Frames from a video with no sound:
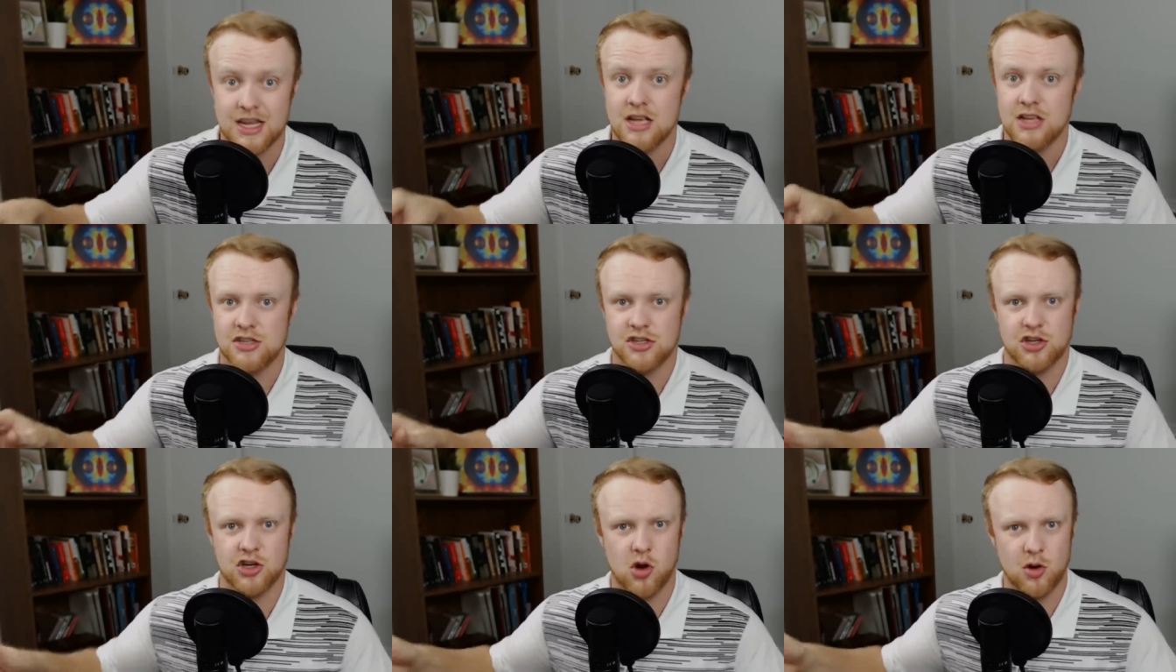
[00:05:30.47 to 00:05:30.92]

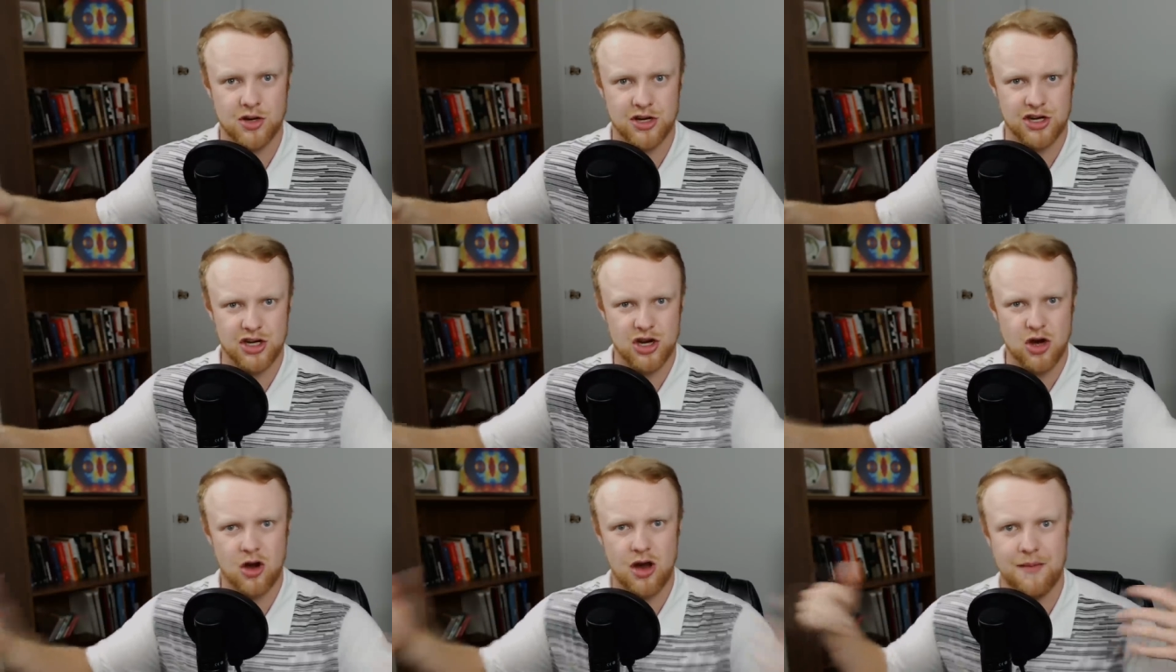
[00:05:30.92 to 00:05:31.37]
So you're going to
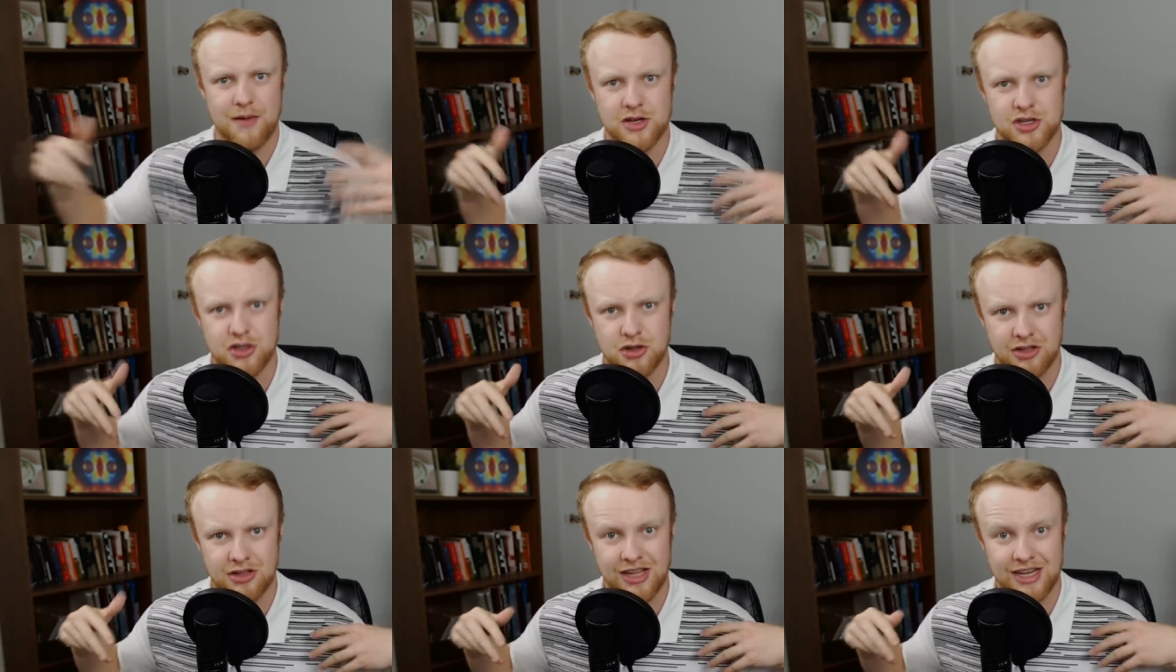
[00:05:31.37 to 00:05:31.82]
know how much
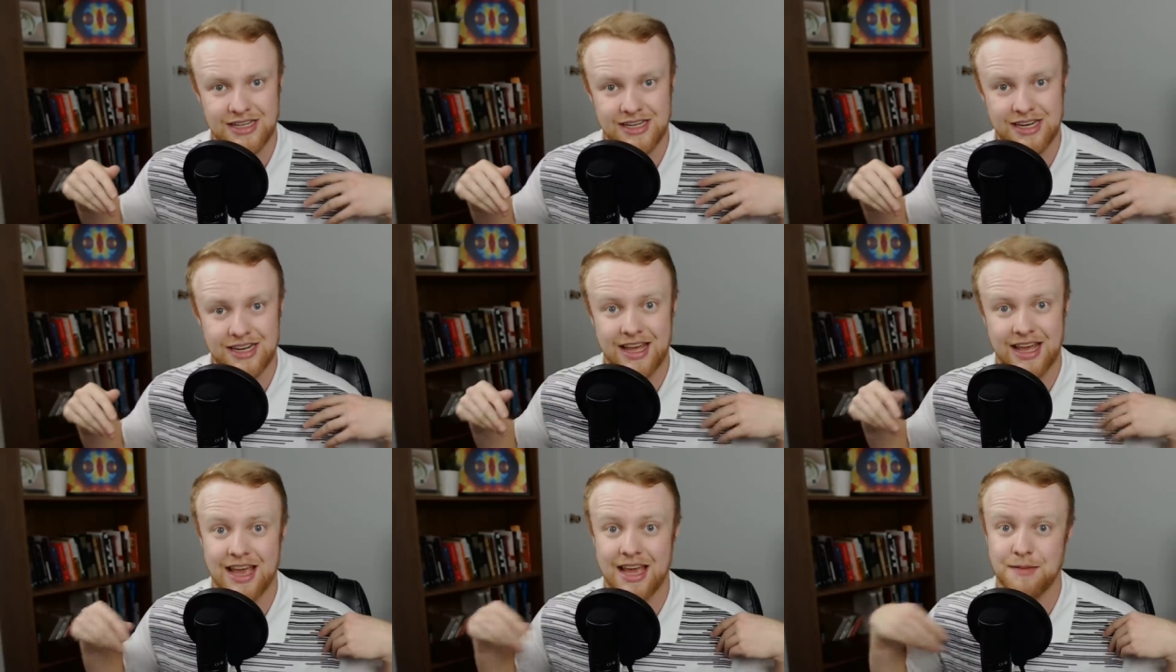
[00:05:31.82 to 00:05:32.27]
you
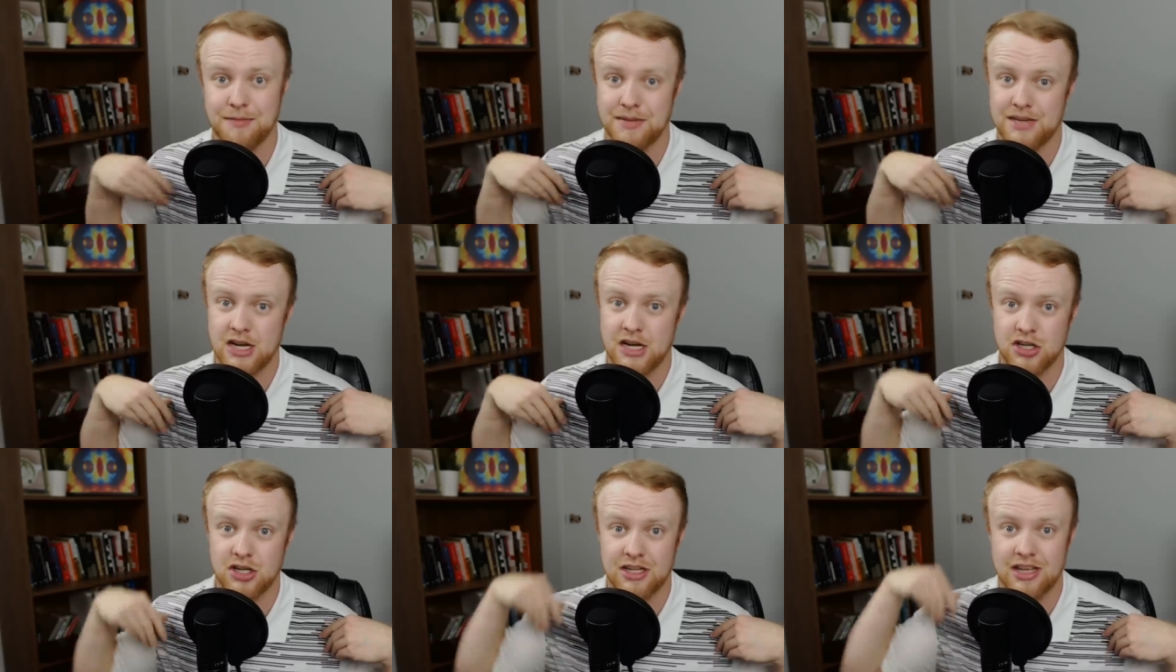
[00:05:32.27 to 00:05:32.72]
collected and
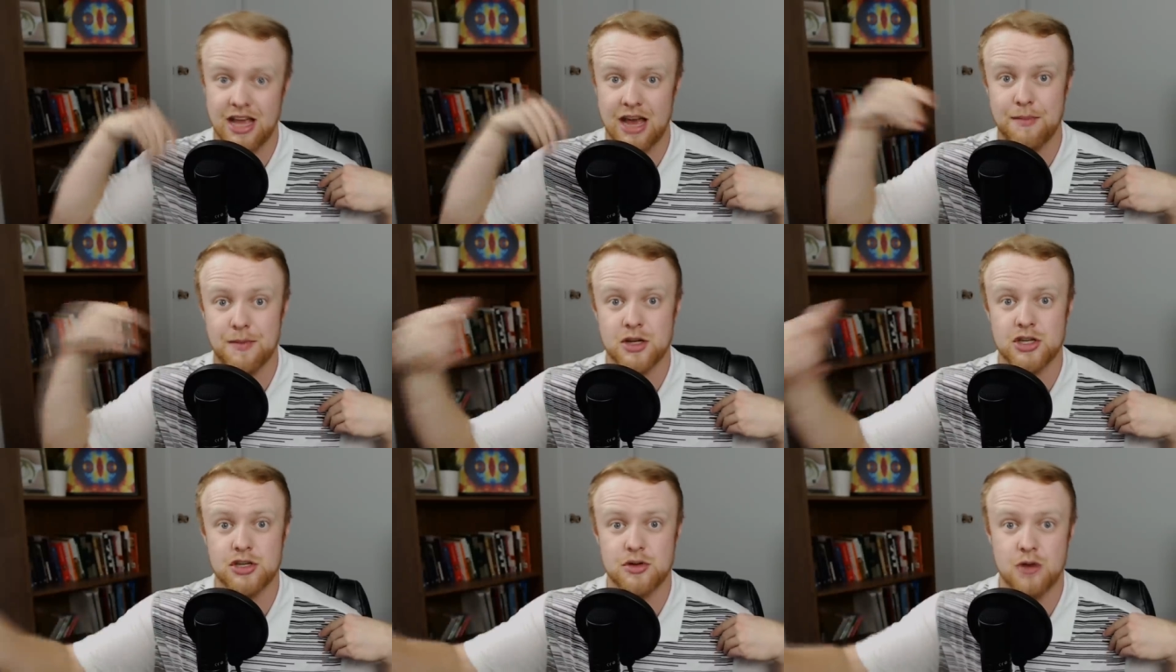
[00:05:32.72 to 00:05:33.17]
potentially how
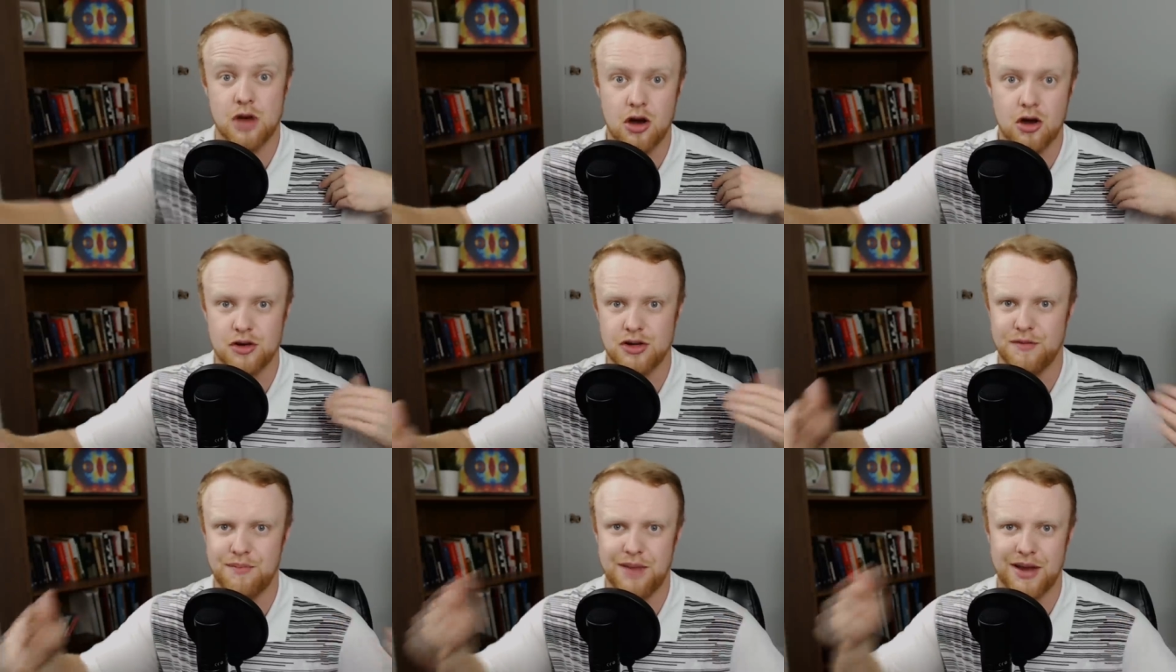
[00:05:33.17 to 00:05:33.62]
much you
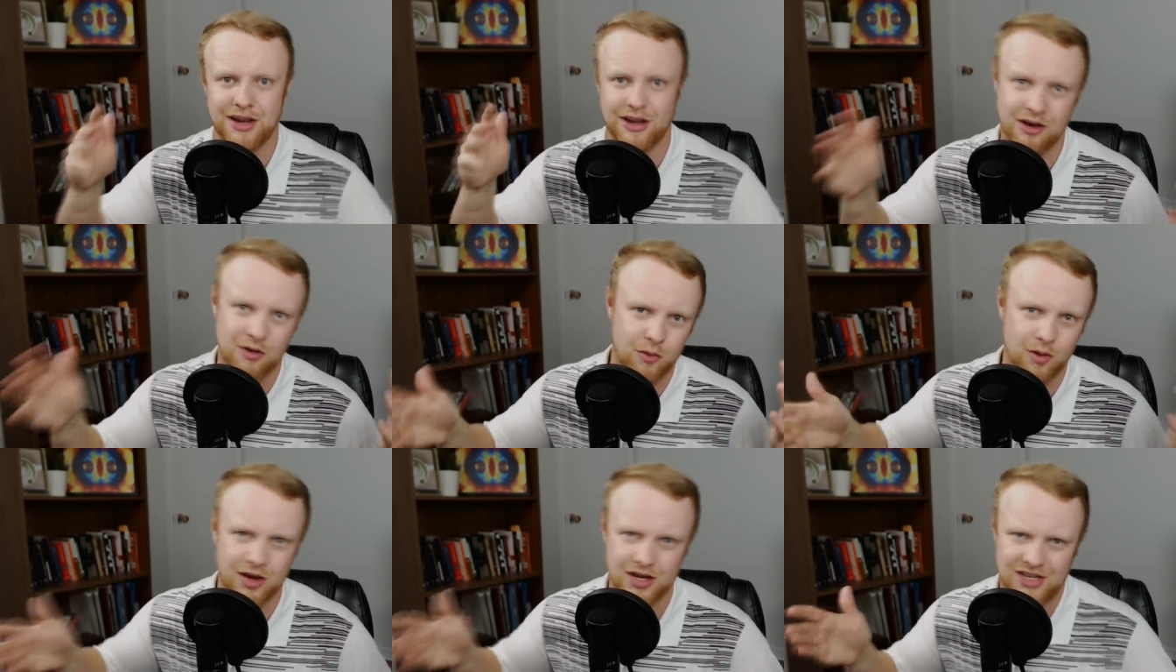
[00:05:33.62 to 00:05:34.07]
owe depending
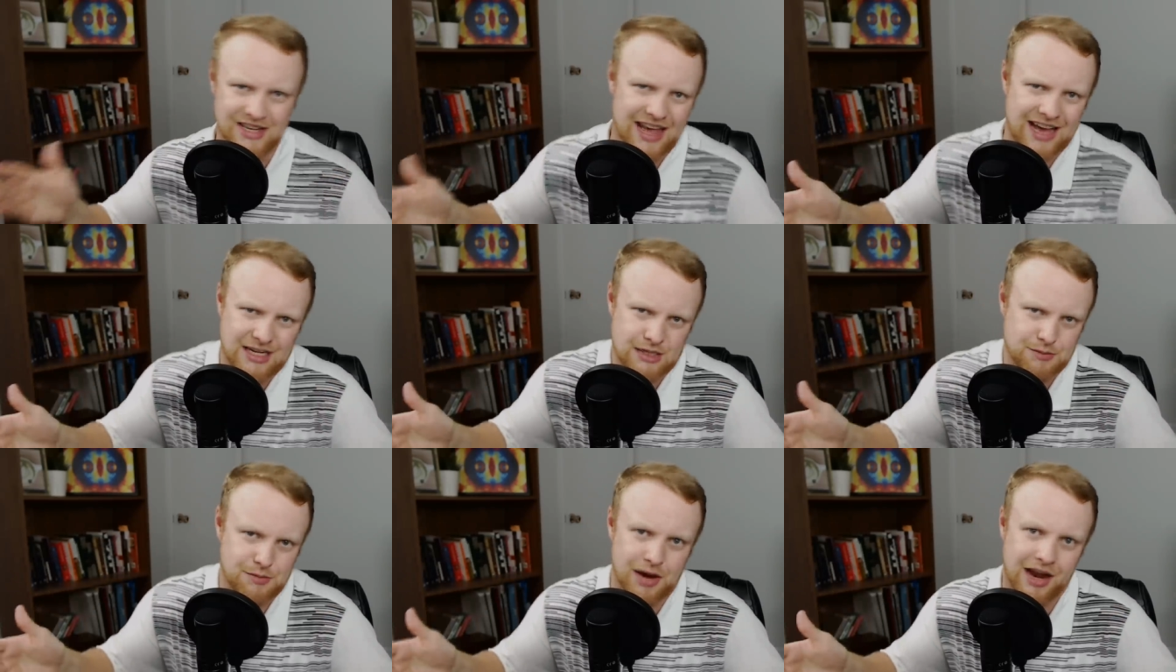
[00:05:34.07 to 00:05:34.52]
on what
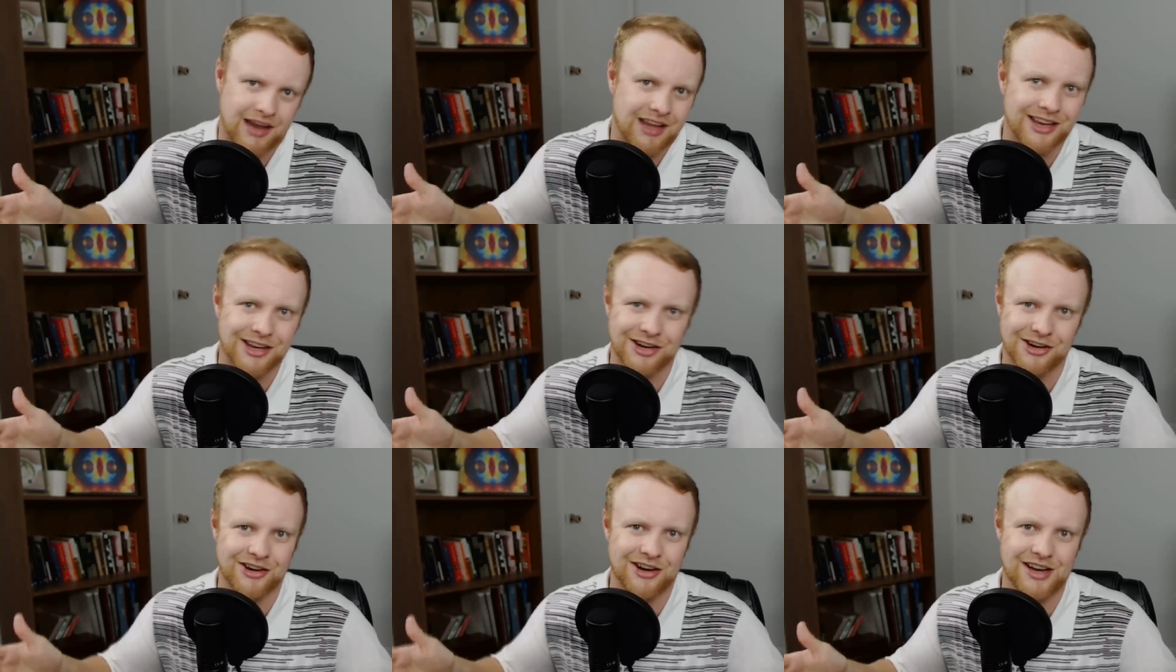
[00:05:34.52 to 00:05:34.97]
tax
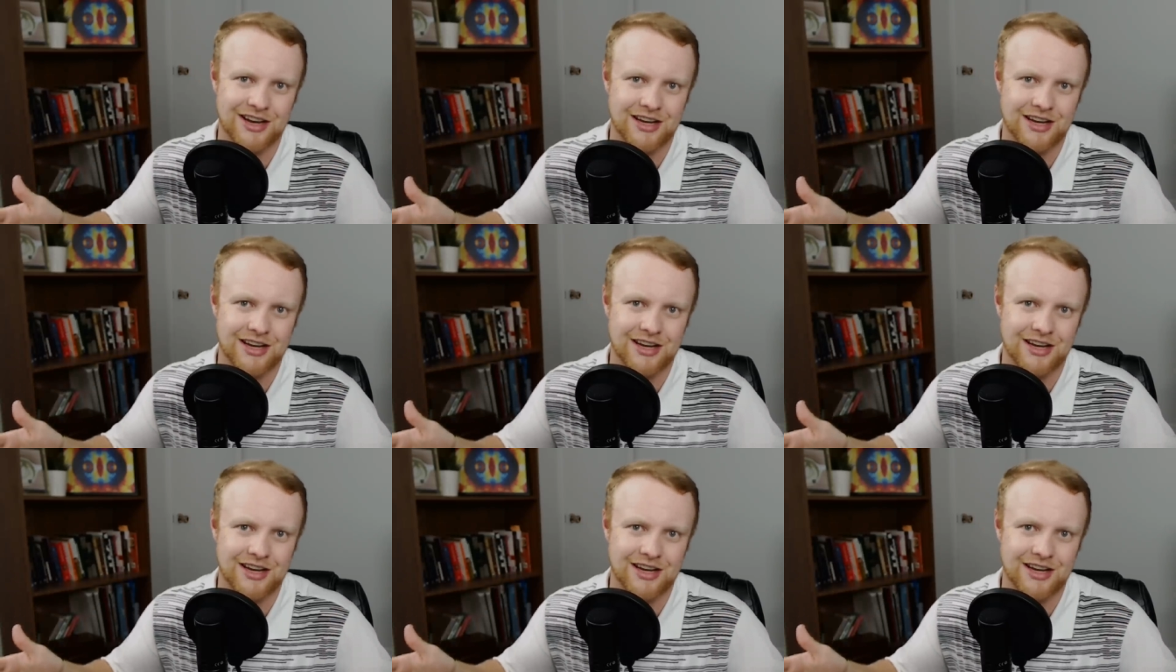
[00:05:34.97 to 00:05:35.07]
bracket you're in.